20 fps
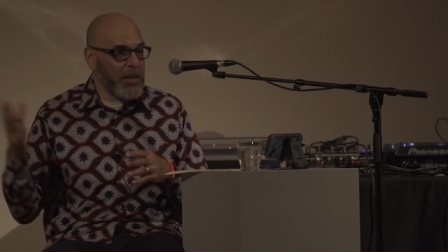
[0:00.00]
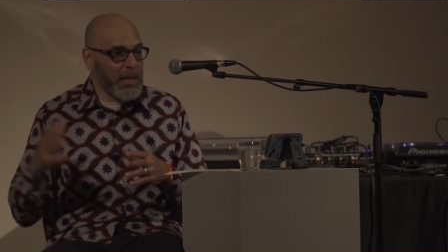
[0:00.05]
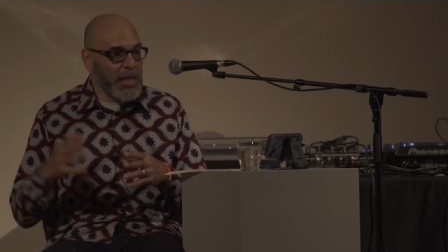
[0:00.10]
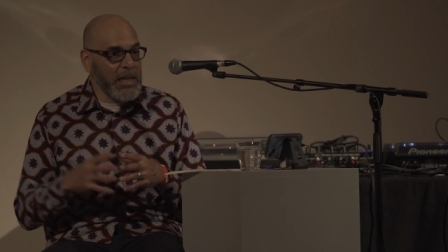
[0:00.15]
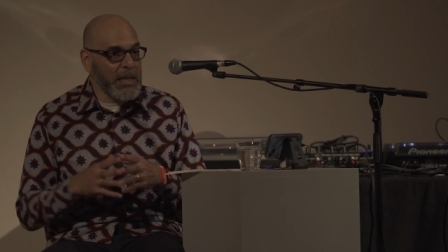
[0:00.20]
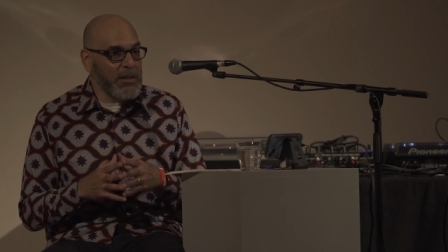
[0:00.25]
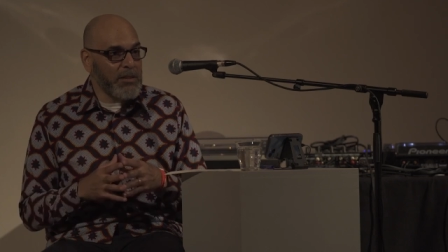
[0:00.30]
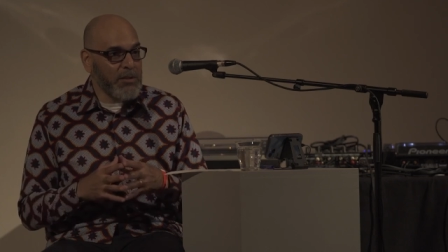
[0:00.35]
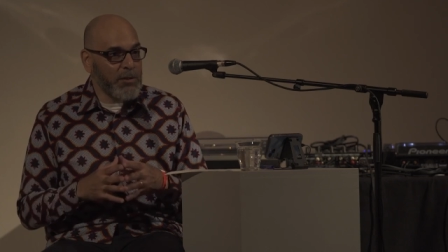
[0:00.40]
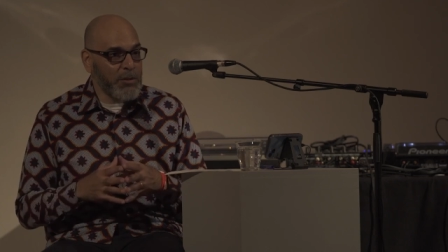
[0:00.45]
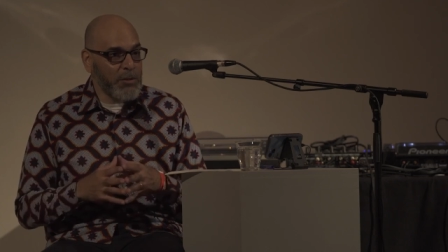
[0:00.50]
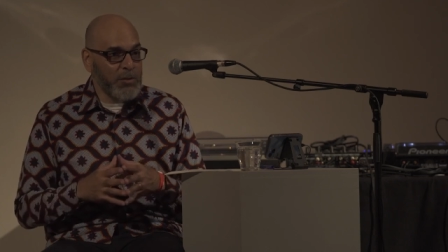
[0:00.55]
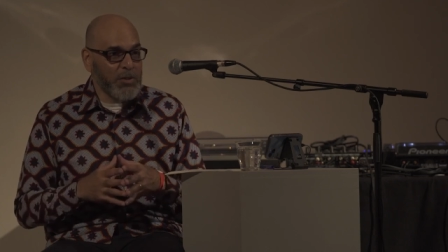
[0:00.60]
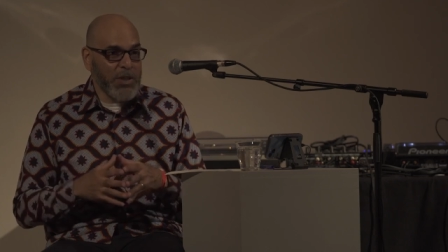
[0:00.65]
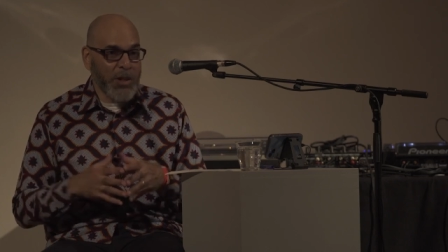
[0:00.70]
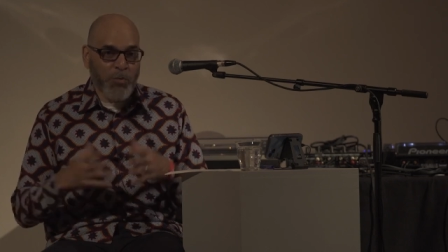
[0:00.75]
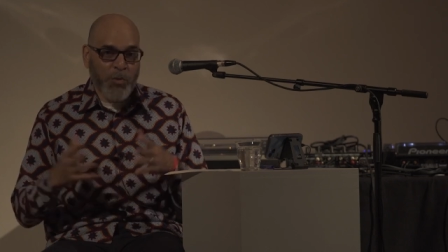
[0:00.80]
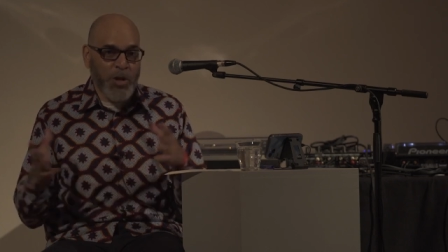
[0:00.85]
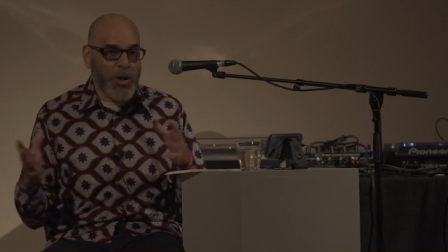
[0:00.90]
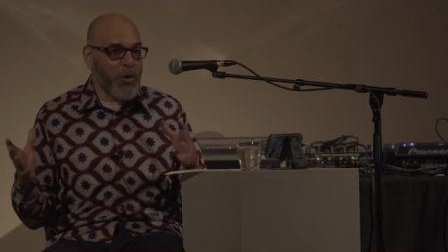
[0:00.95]
elite, who
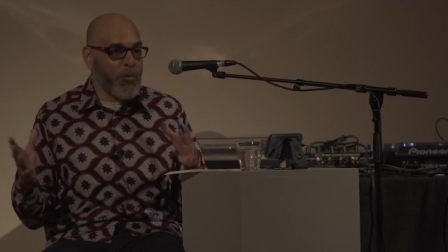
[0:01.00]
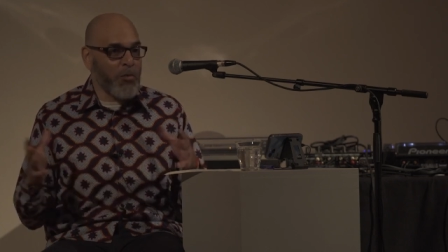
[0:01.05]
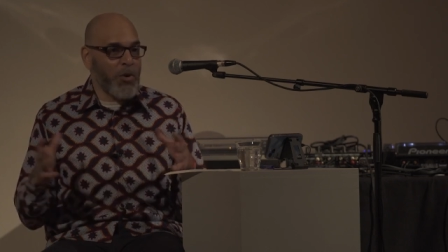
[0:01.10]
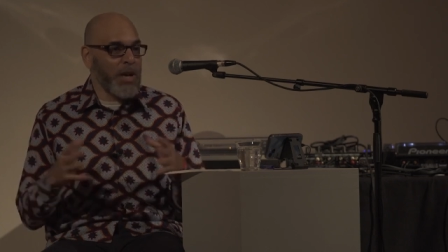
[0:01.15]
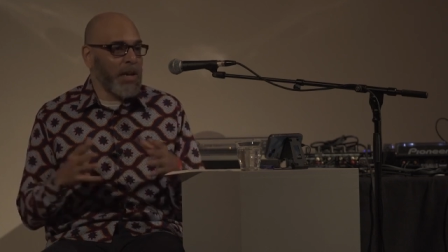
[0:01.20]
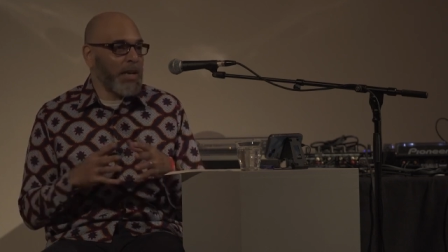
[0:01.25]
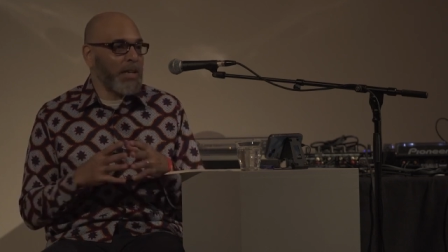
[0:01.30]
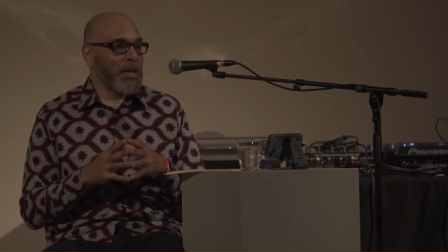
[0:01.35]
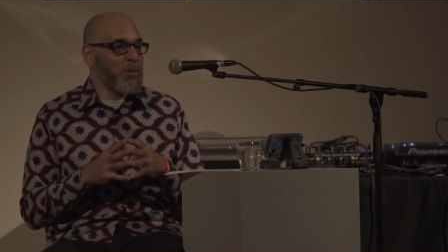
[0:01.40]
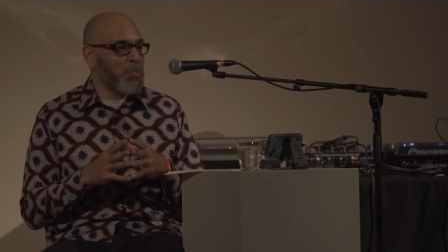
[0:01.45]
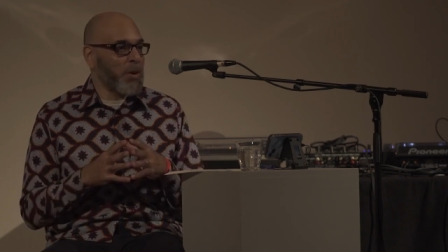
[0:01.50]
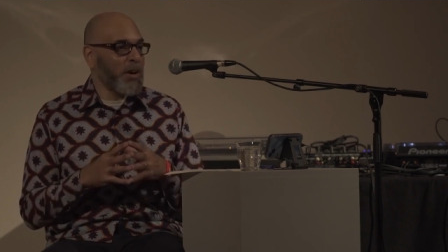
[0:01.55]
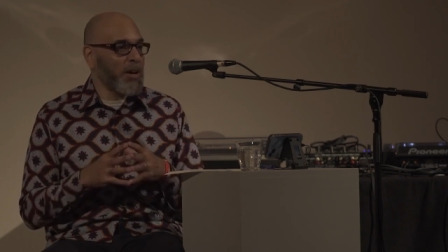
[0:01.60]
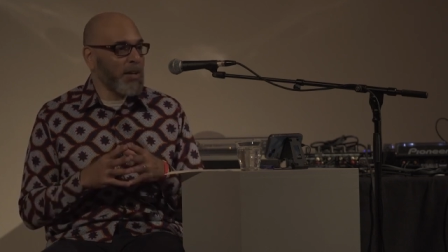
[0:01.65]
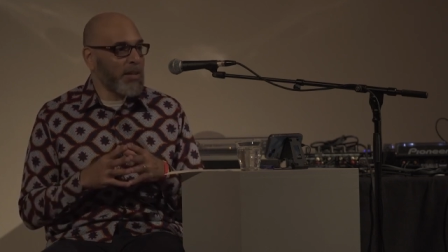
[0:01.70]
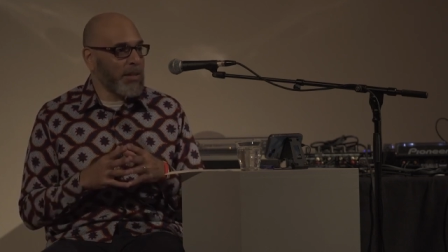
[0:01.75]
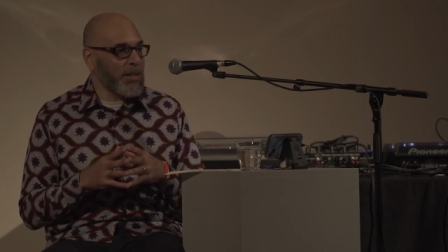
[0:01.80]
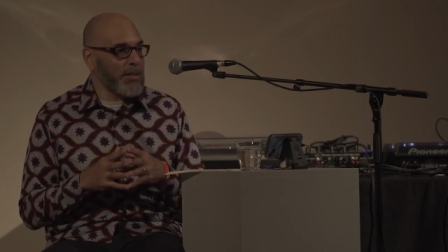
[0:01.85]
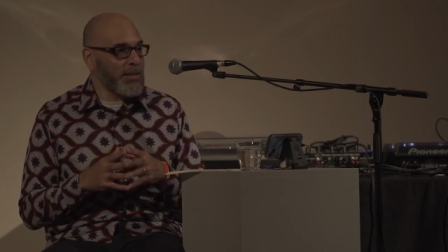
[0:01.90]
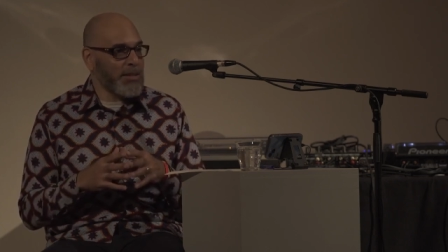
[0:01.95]
said, we don't want any
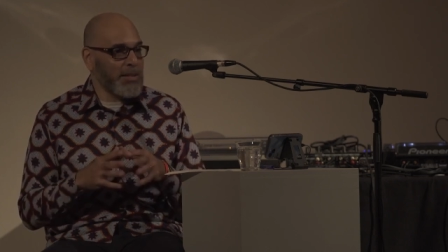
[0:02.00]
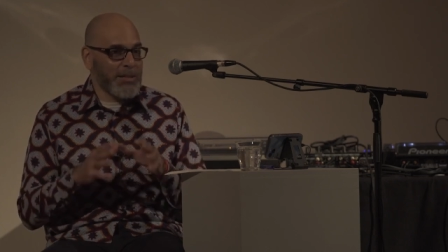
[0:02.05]
part of this.